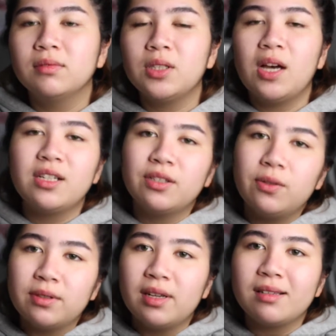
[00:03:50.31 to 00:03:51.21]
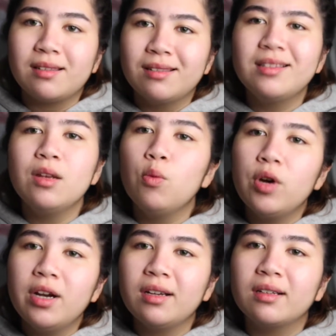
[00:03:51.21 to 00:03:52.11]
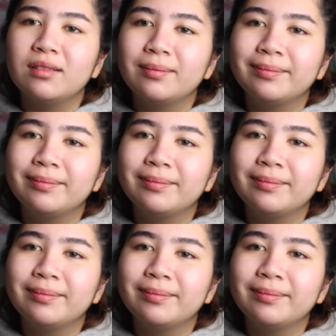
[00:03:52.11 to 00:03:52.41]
So I just use this. Does it work?